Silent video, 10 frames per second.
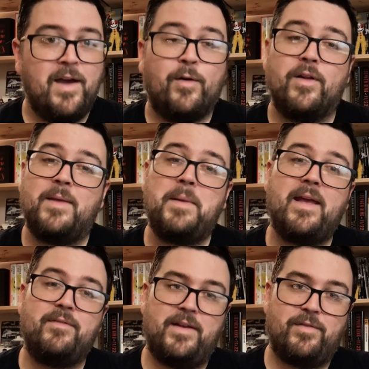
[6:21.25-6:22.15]
or they may
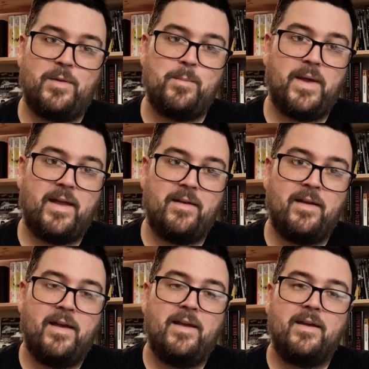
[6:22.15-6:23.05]
have even been
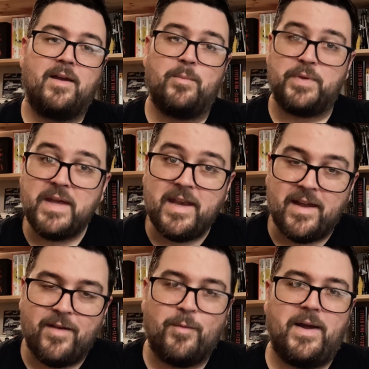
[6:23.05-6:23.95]

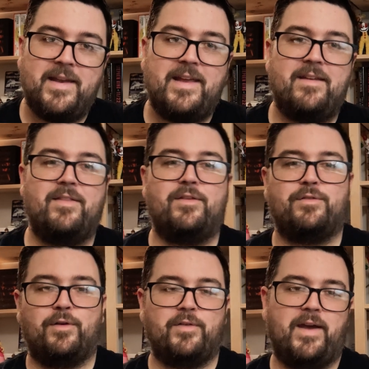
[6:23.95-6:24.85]
completed when he did the
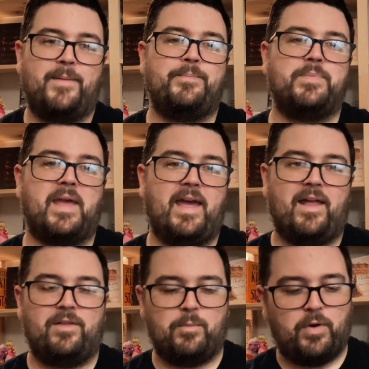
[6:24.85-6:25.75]
survey
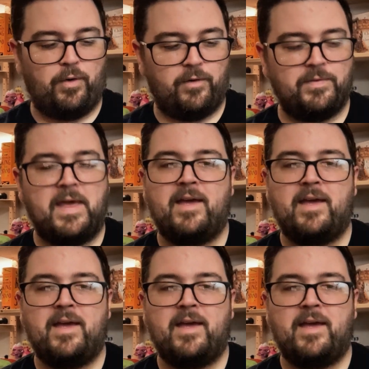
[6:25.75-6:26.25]
and the poll.